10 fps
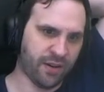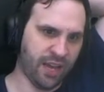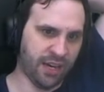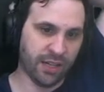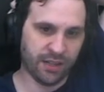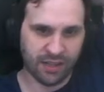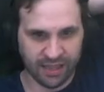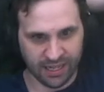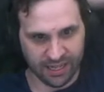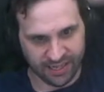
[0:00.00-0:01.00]
And it
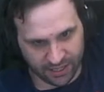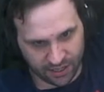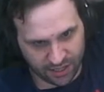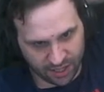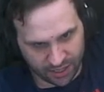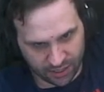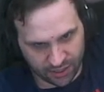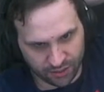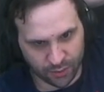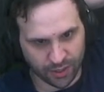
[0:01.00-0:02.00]
th that's crs
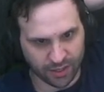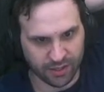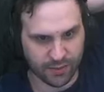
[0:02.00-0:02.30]
two twenty